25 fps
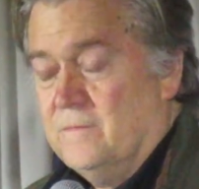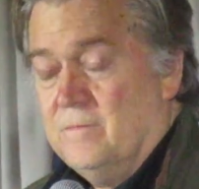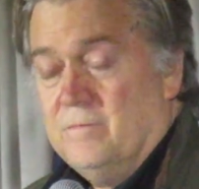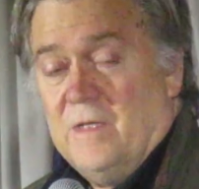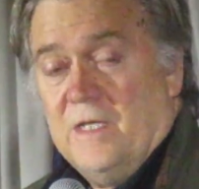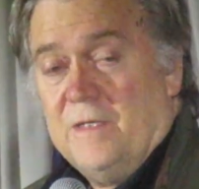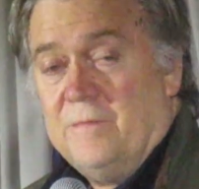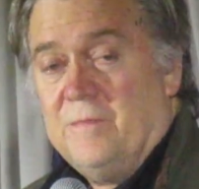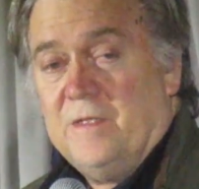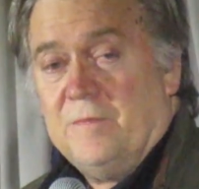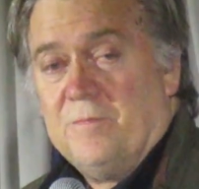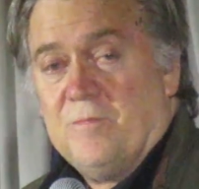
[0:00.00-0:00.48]

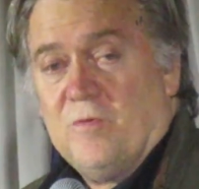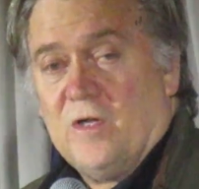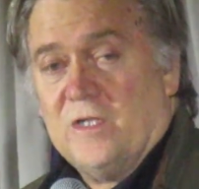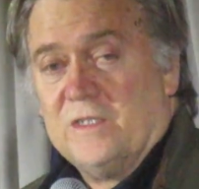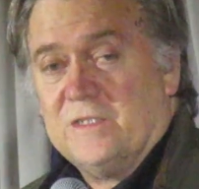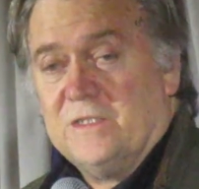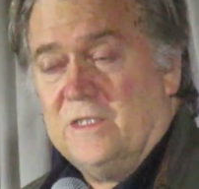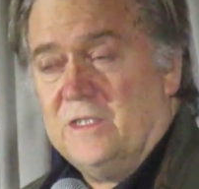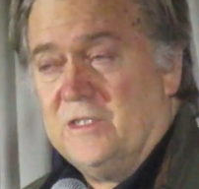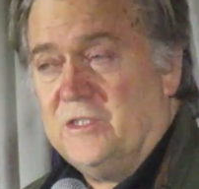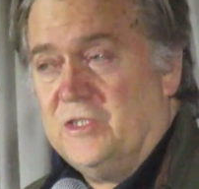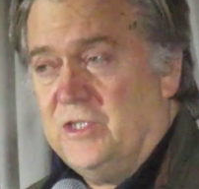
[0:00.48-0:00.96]
Maybe
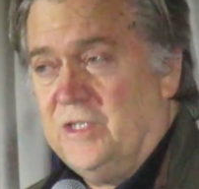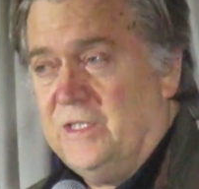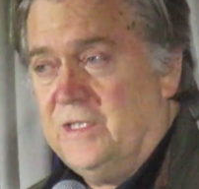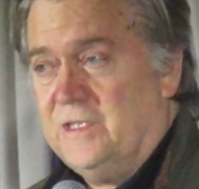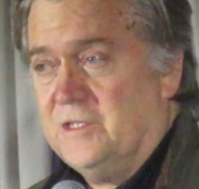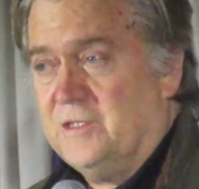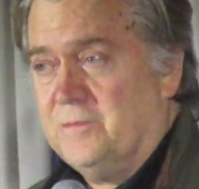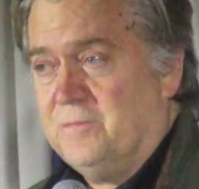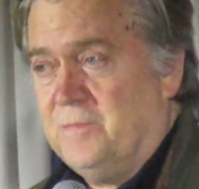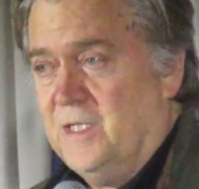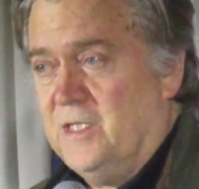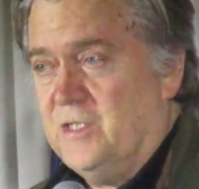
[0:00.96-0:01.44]
President
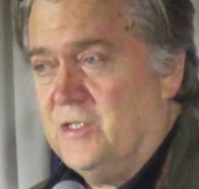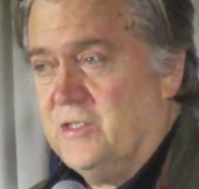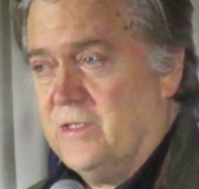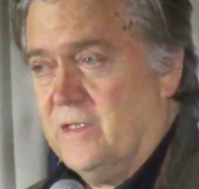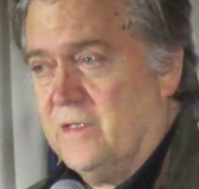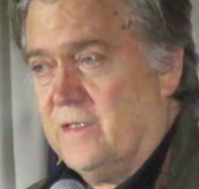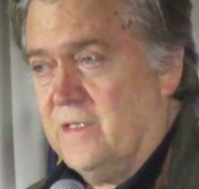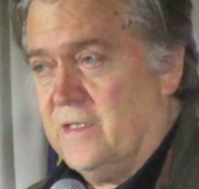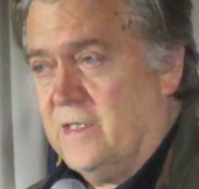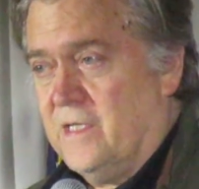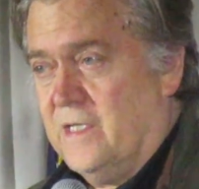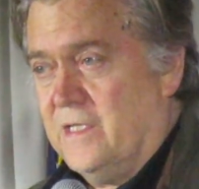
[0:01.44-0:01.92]
Xi's speech
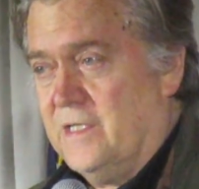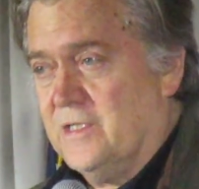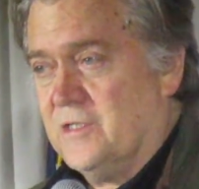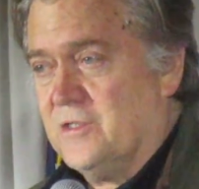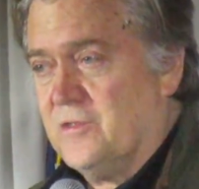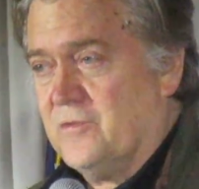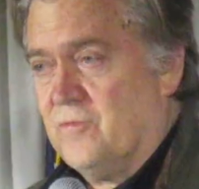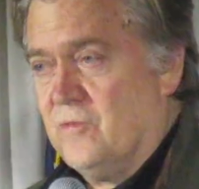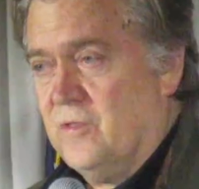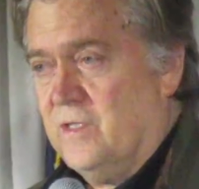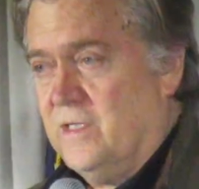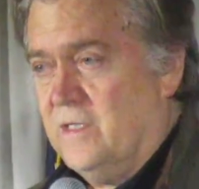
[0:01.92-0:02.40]
the other night.
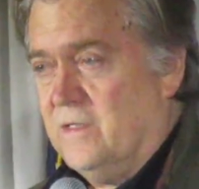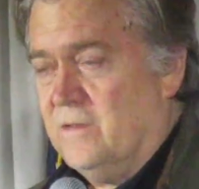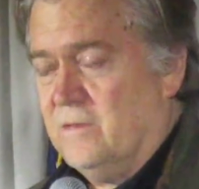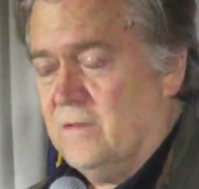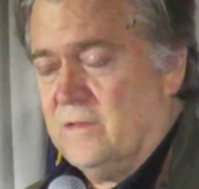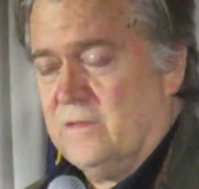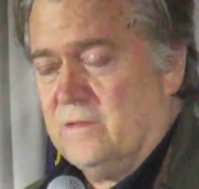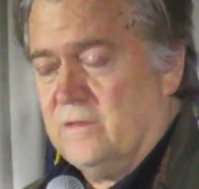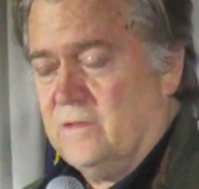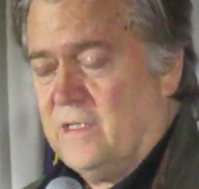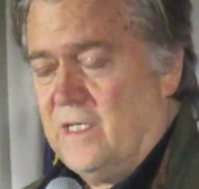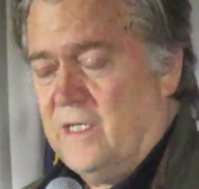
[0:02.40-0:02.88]
His
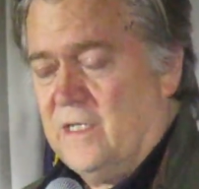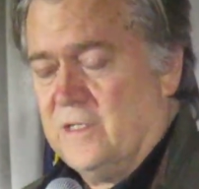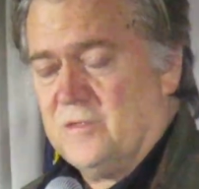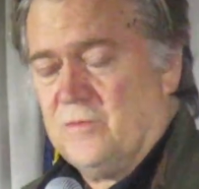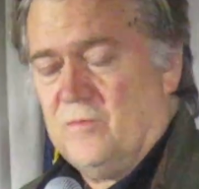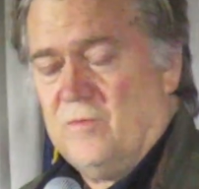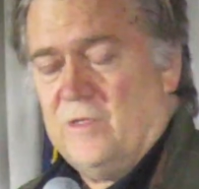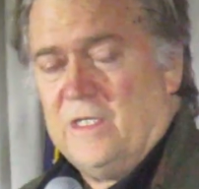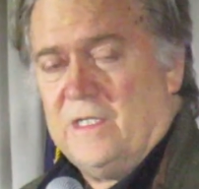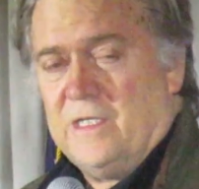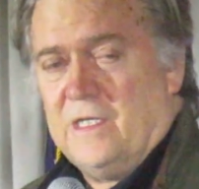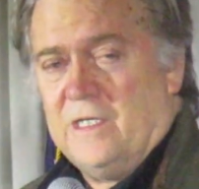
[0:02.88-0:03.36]

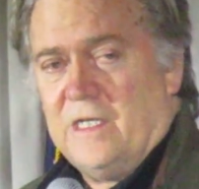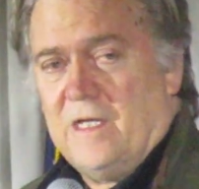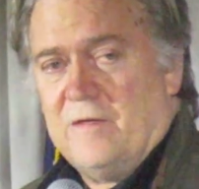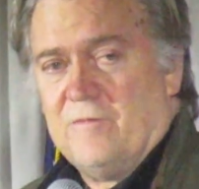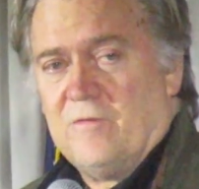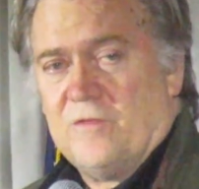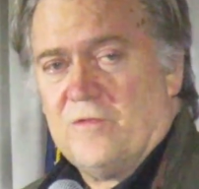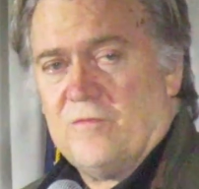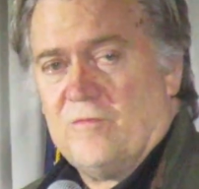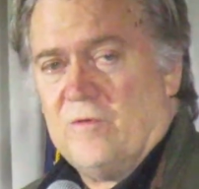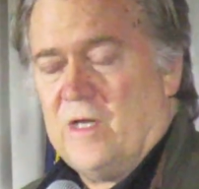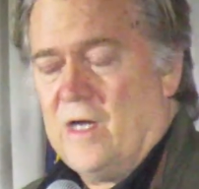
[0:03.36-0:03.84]
last week, he
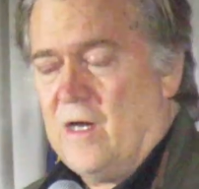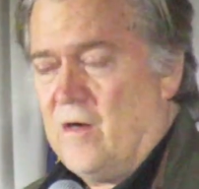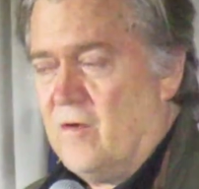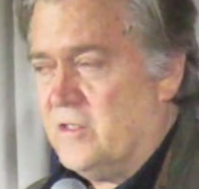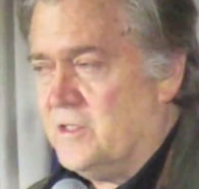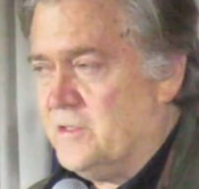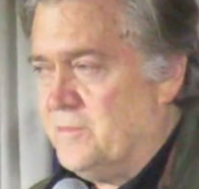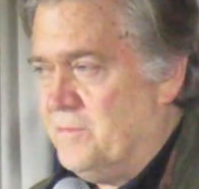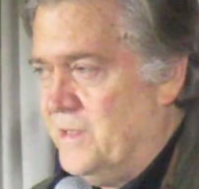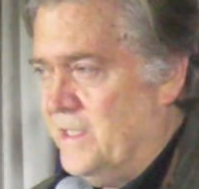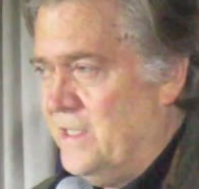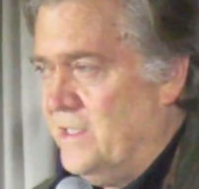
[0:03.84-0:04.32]
gave a
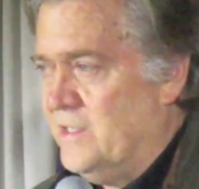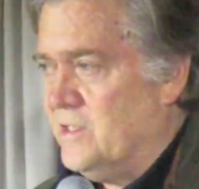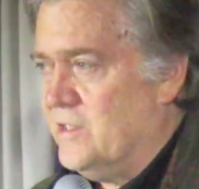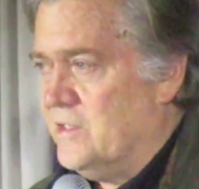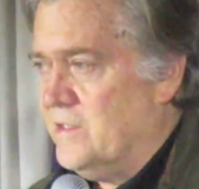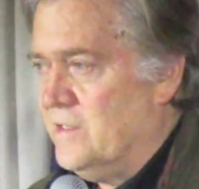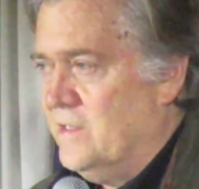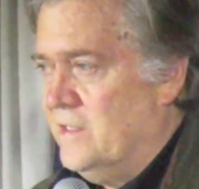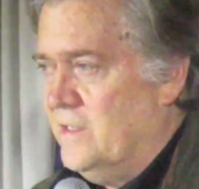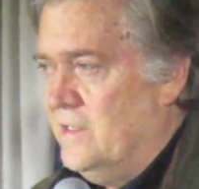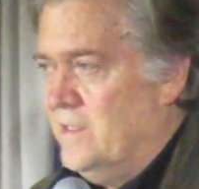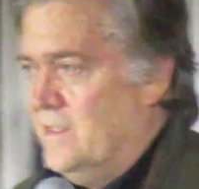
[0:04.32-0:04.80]
3-hour
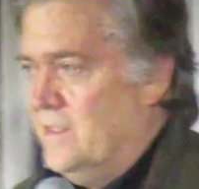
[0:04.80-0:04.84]
speech,